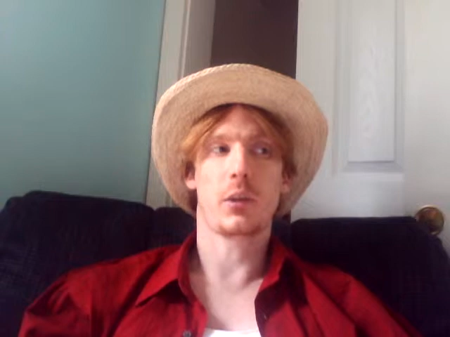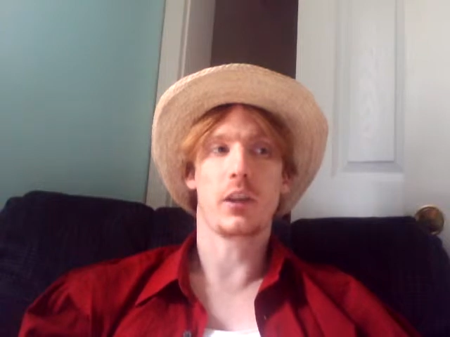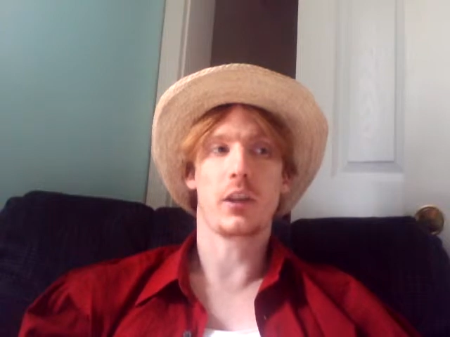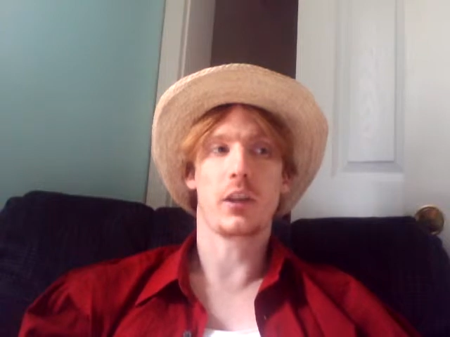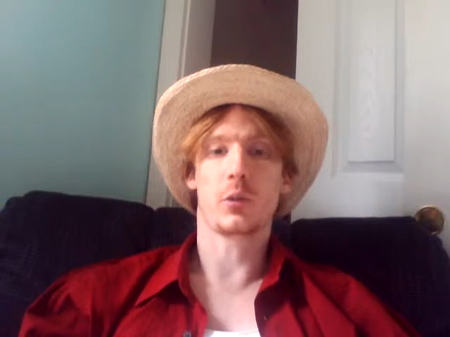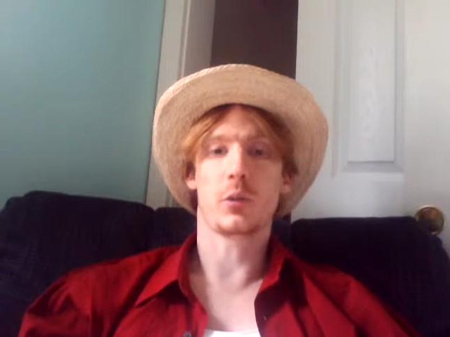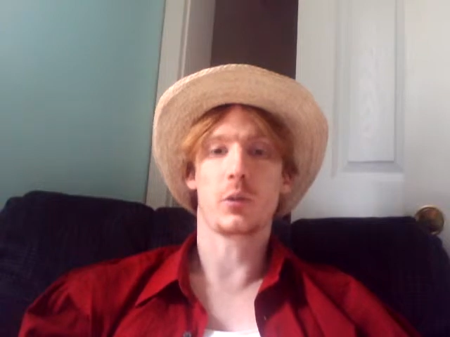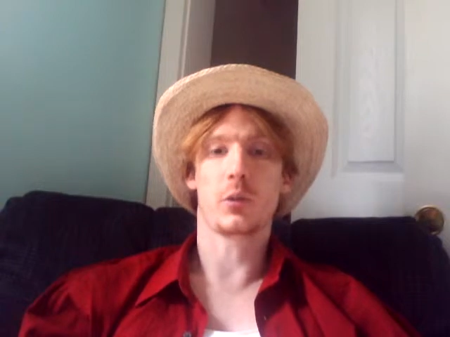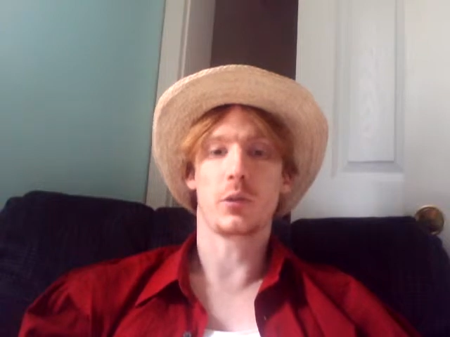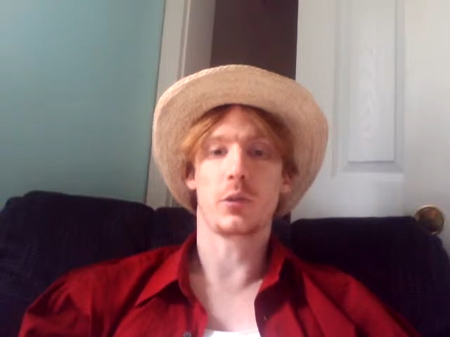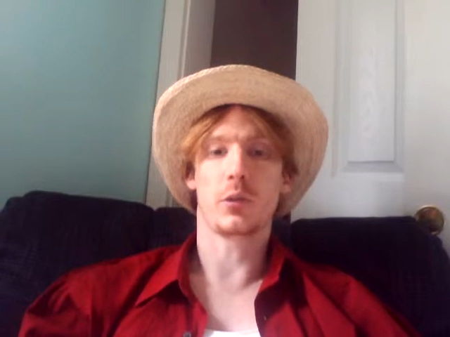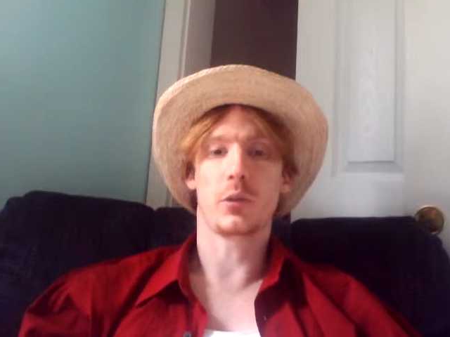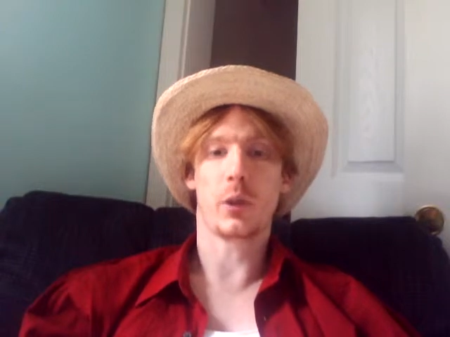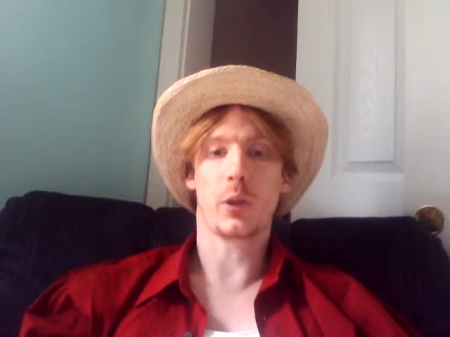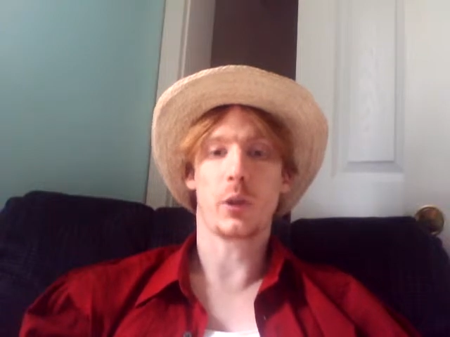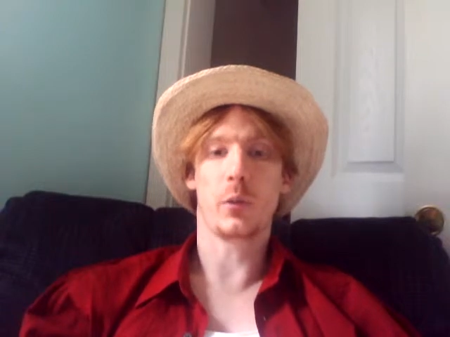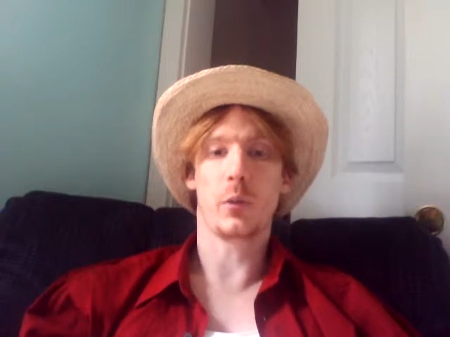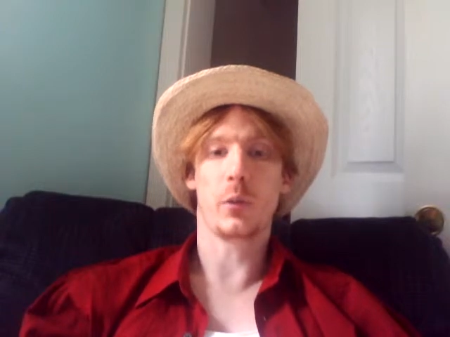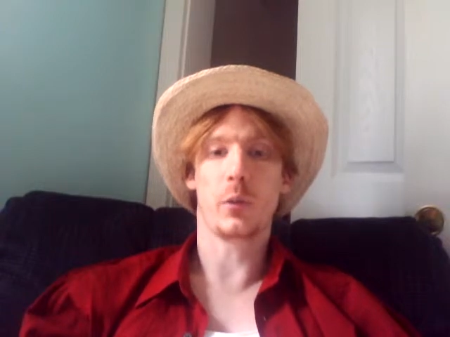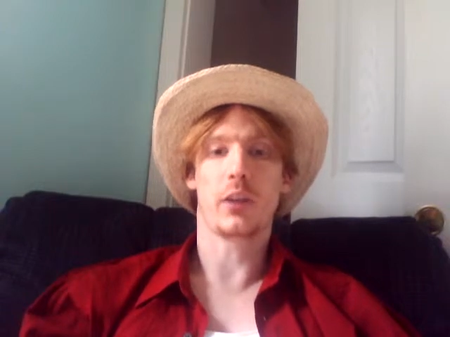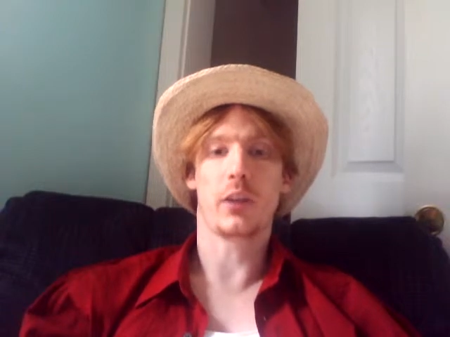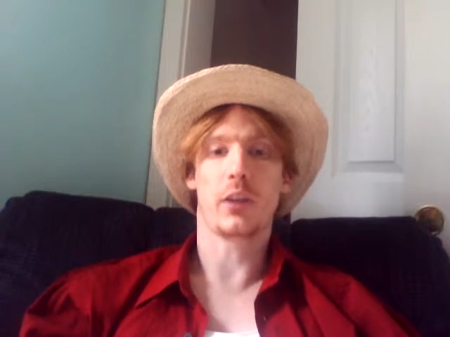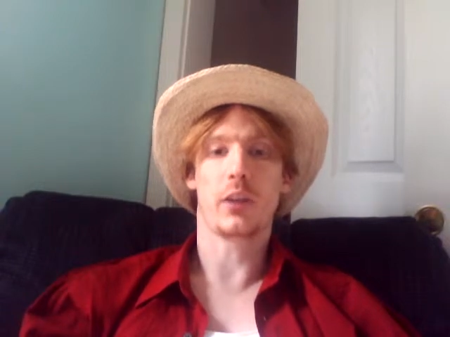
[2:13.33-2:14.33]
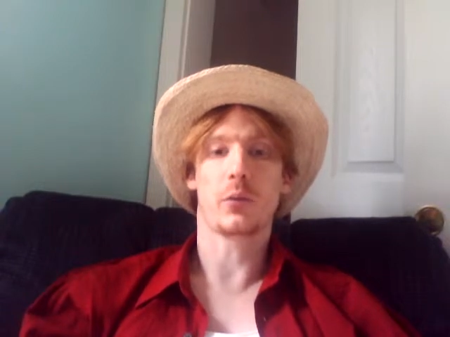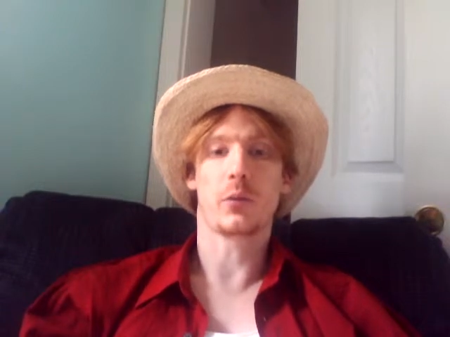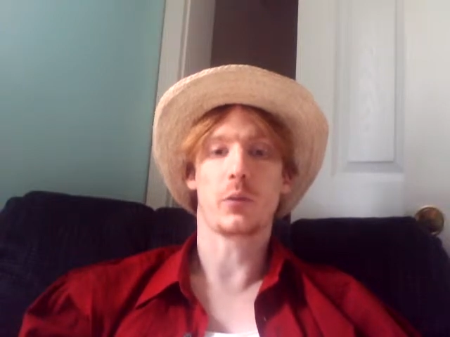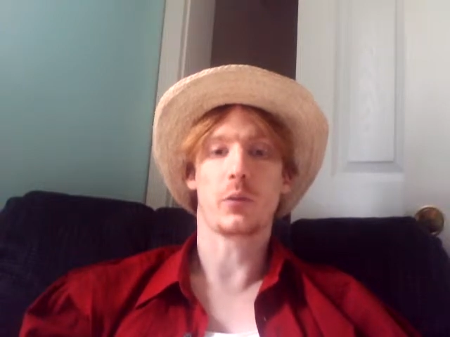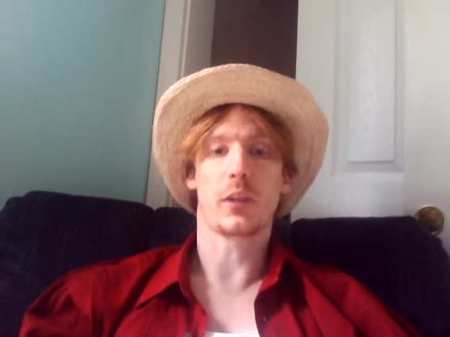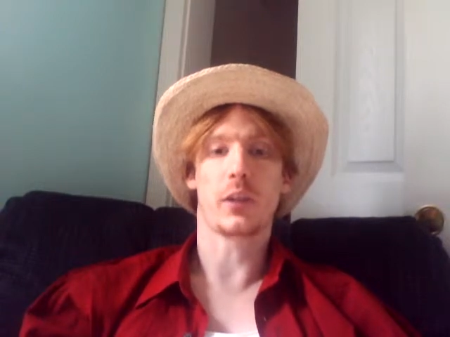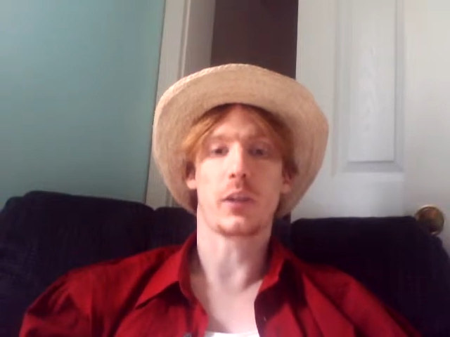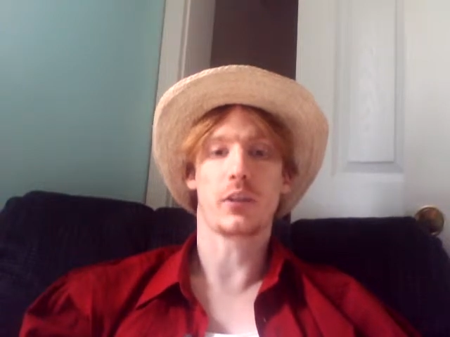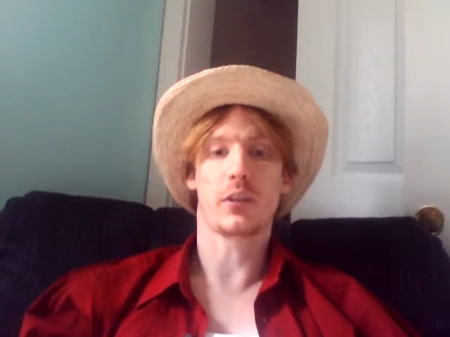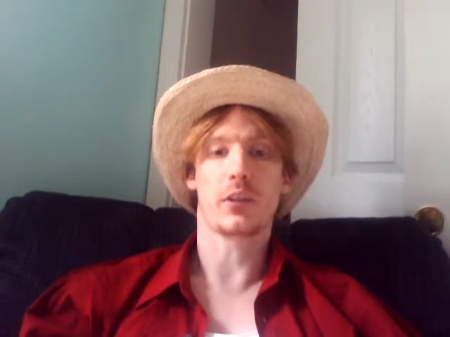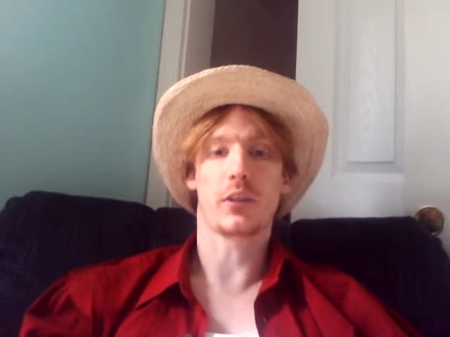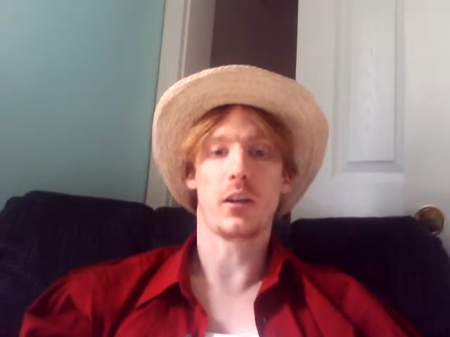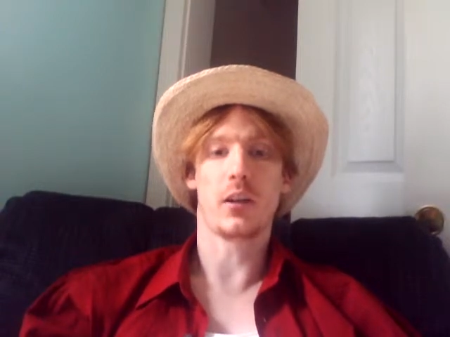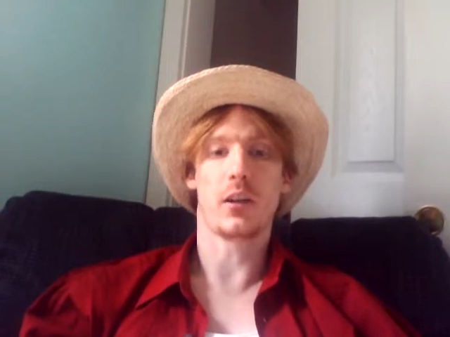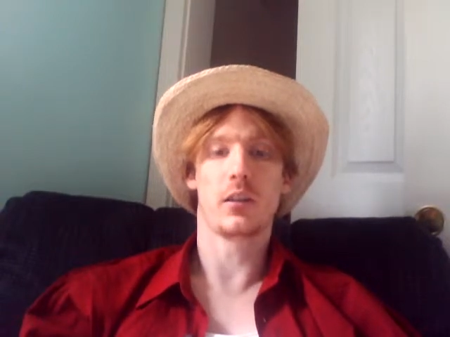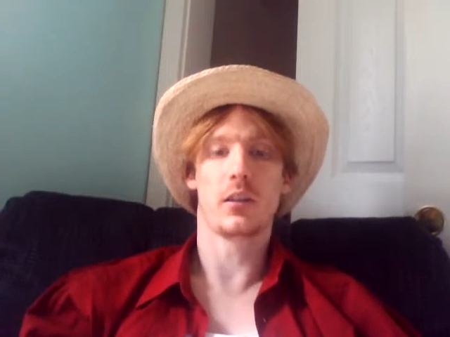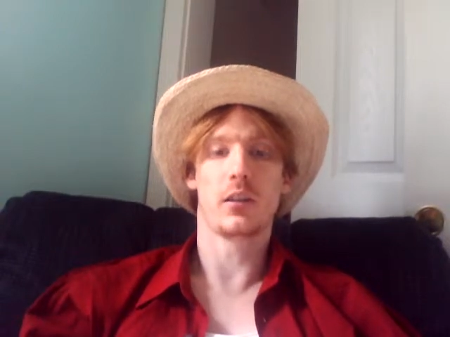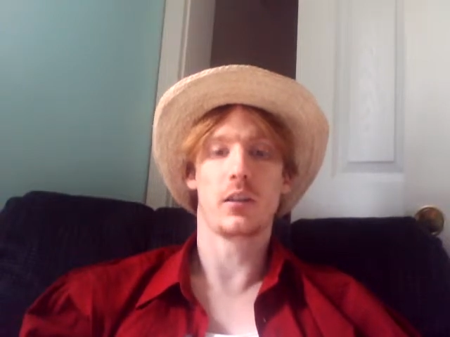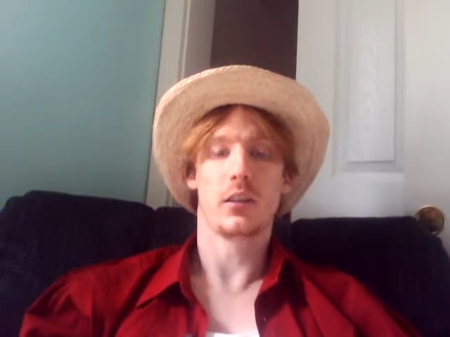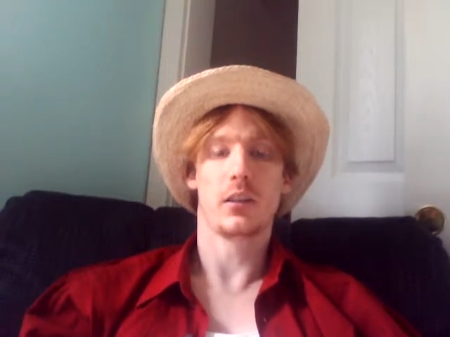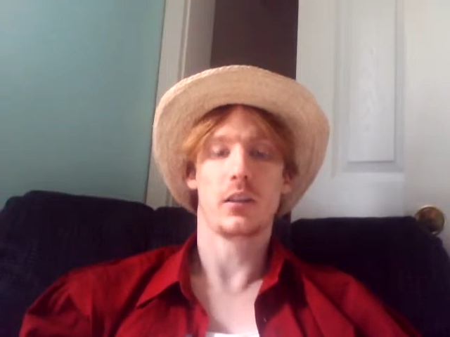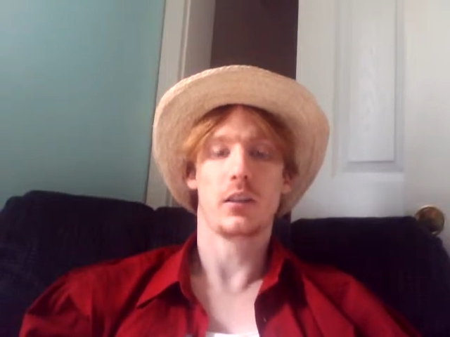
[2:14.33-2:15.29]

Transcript: legible code base from what I saw.